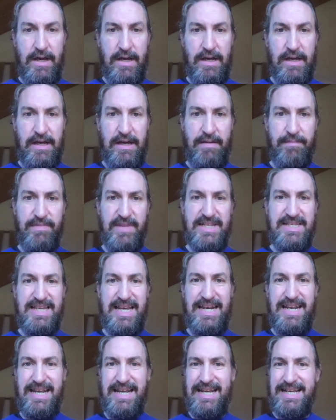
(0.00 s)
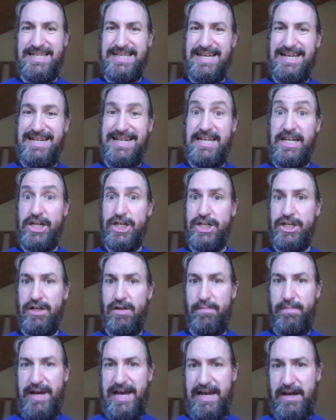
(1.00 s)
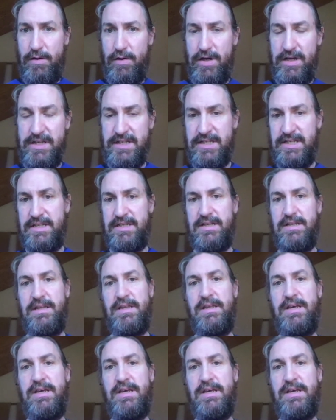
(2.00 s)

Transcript: The Senate has additional powers